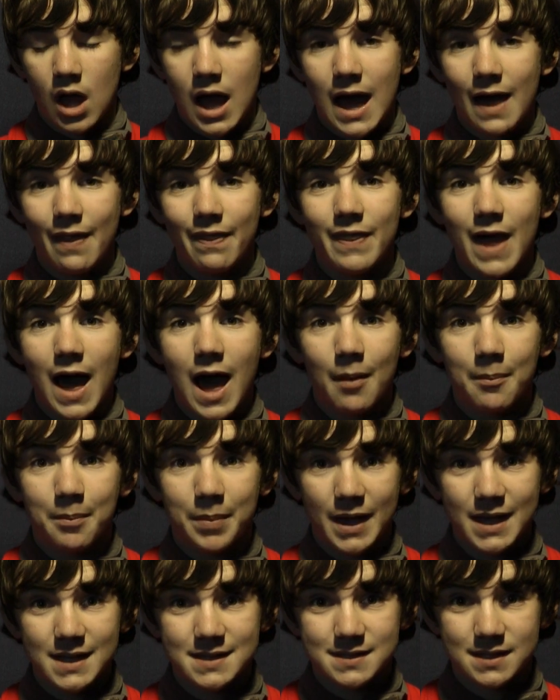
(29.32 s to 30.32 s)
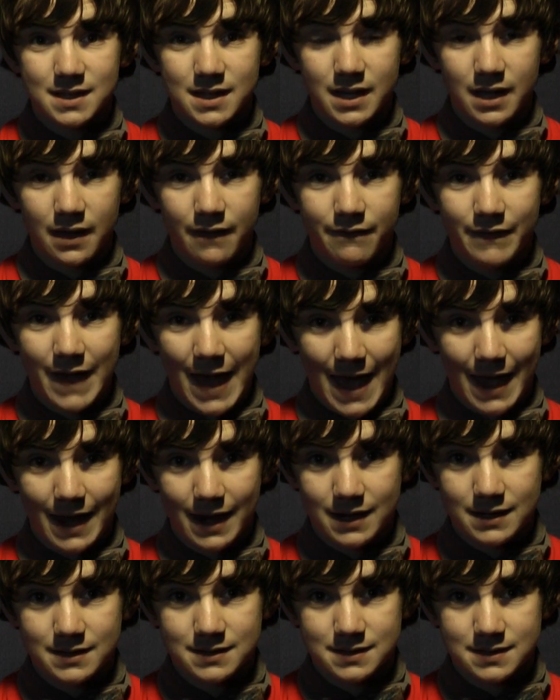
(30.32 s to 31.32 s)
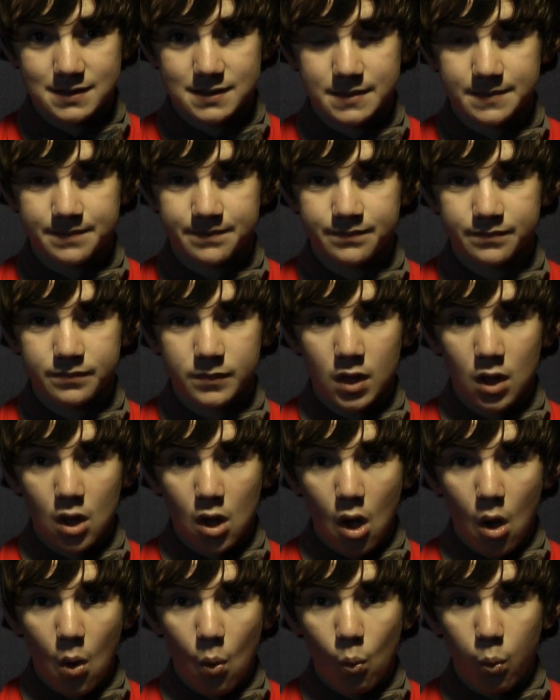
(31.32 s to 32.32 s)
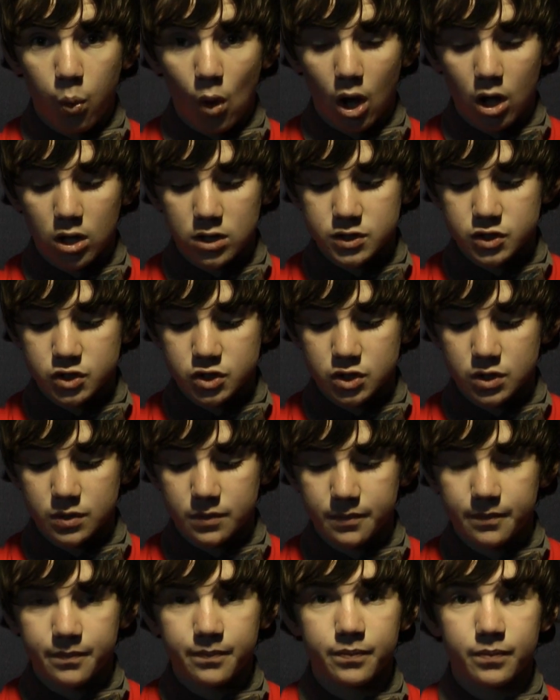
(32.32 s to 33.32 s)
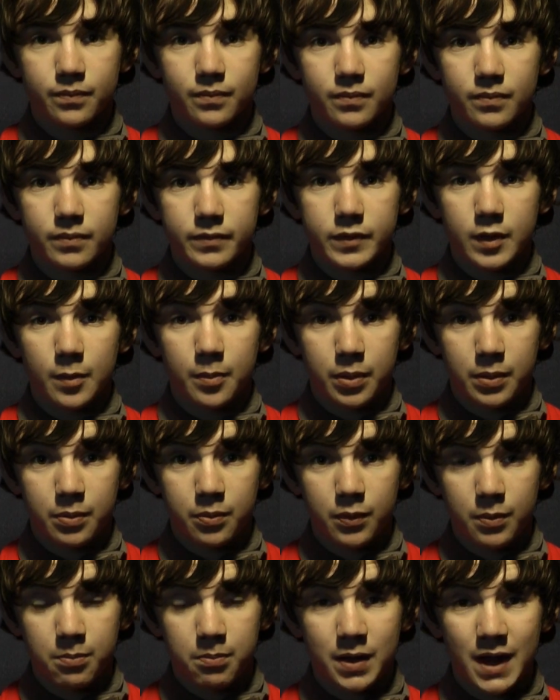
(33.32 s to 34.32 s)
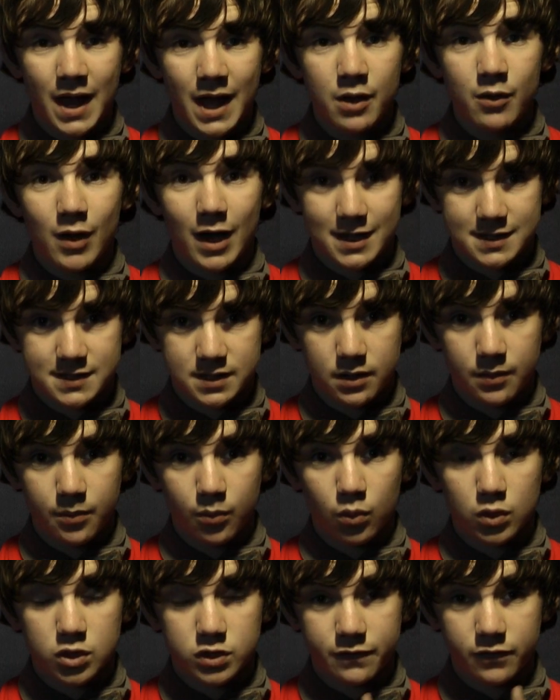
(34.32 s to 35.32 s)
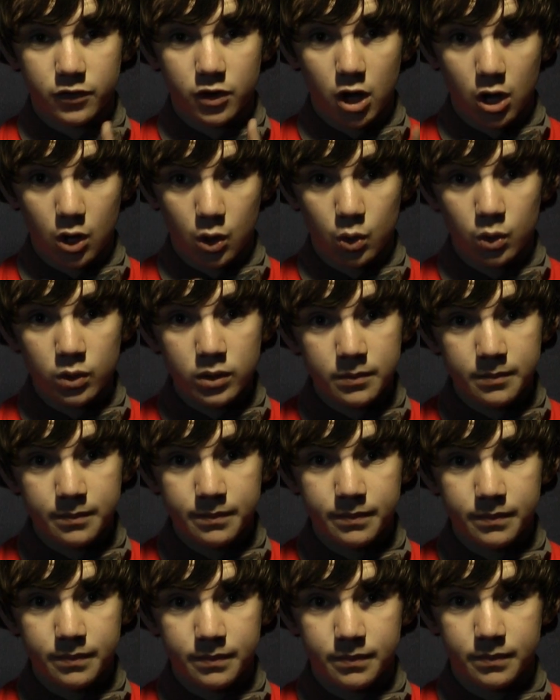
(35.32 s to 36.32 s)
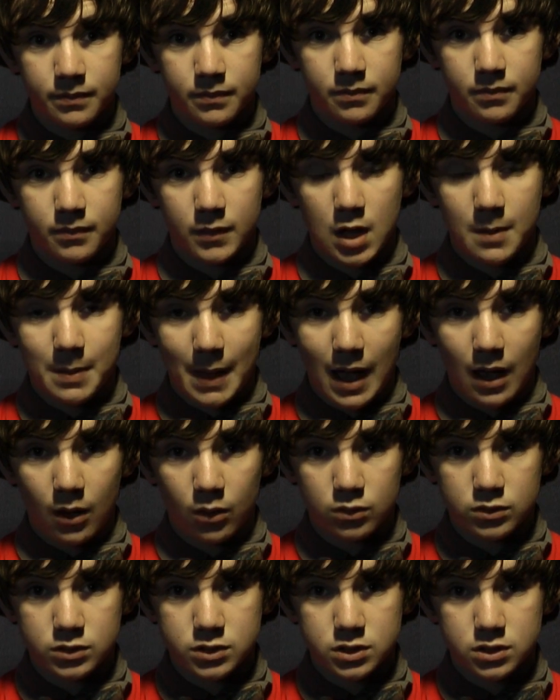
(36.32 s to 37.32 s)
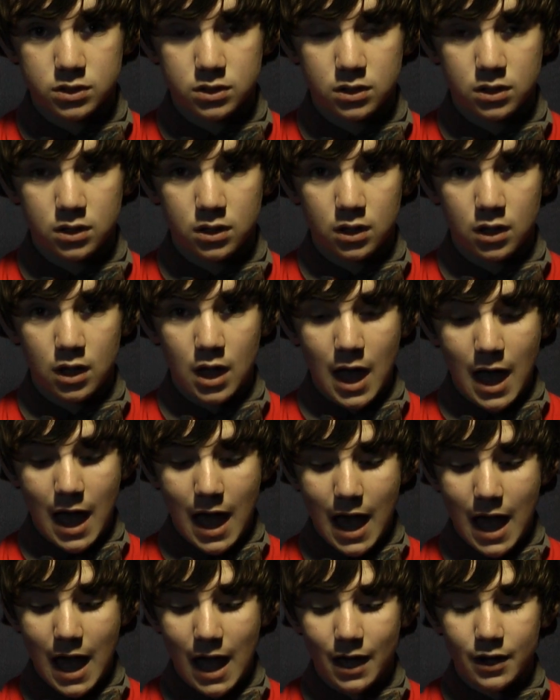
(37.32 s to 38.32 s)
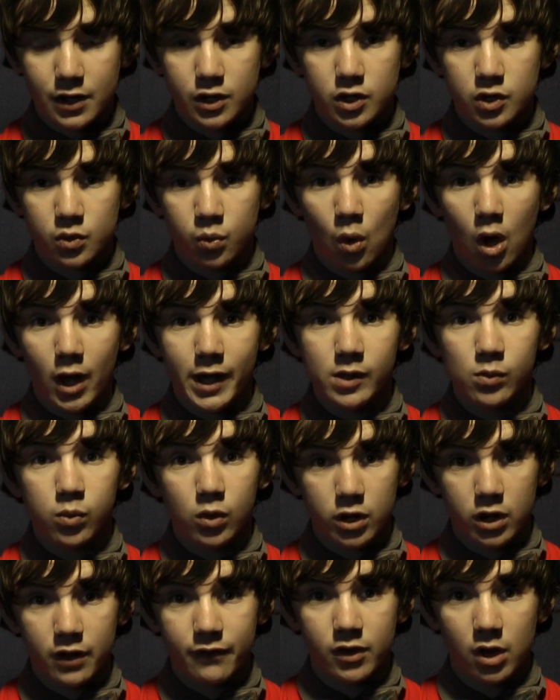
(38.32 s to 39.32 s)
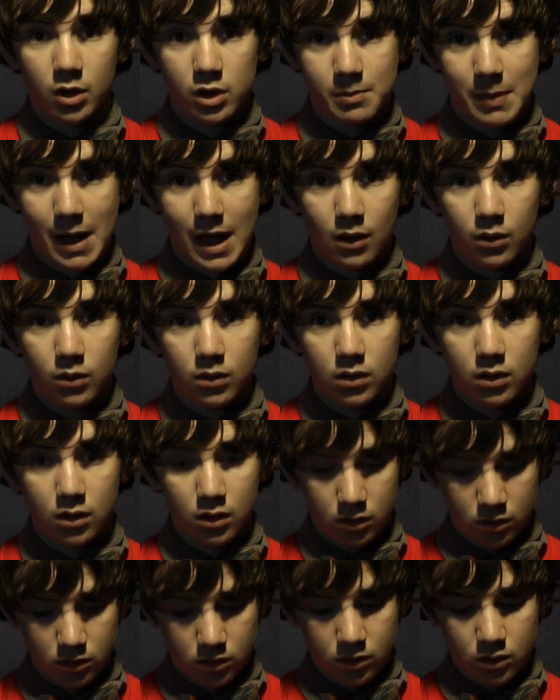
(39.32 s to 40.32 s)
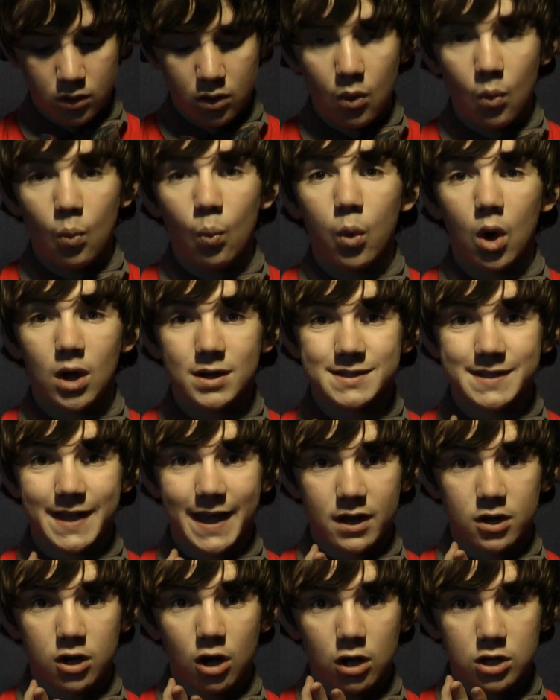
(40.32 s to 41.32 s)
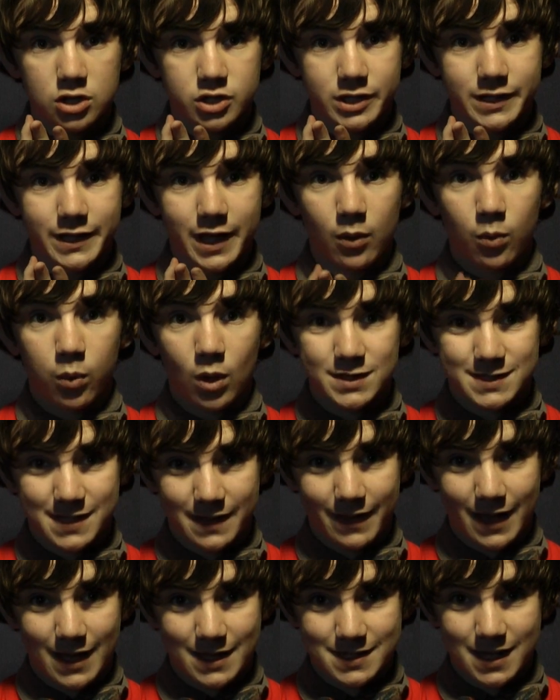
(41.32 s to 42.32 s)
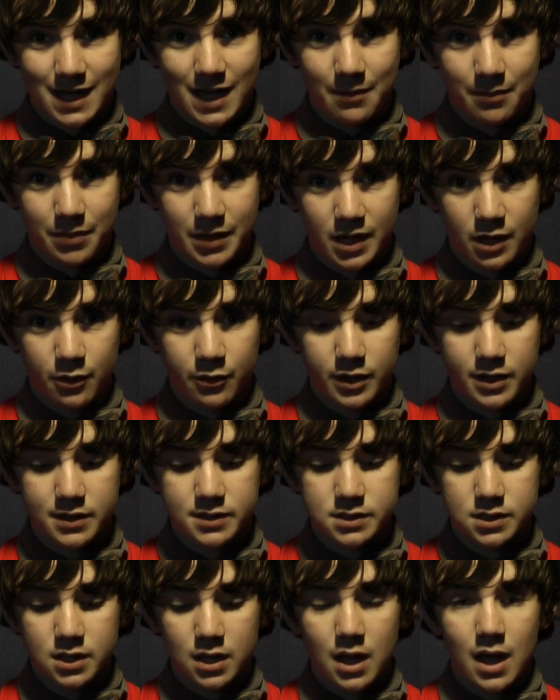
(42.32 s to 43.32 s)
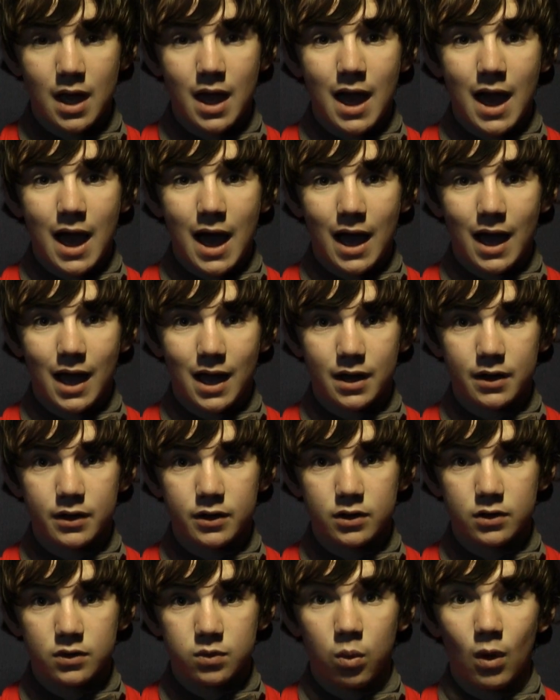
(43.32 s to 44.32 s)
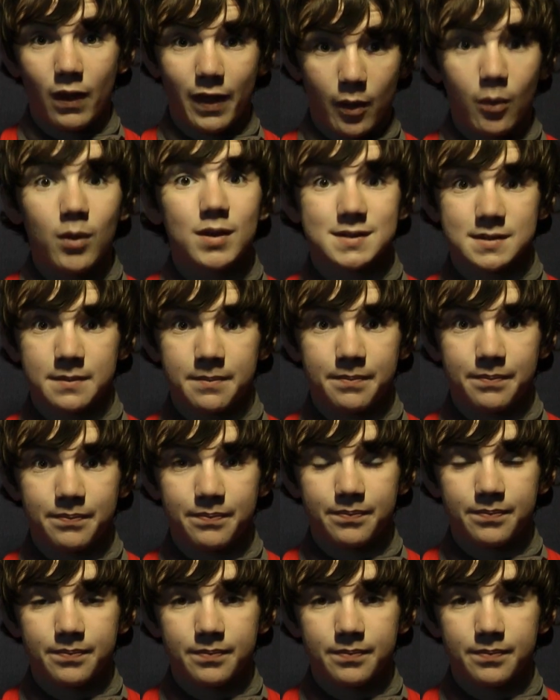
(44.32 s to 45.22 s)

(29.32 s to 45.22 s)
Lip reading: and that basically affects what the playwright would have known about and what he wouldn't have known about, what technology there was in that time period and what there wasn't.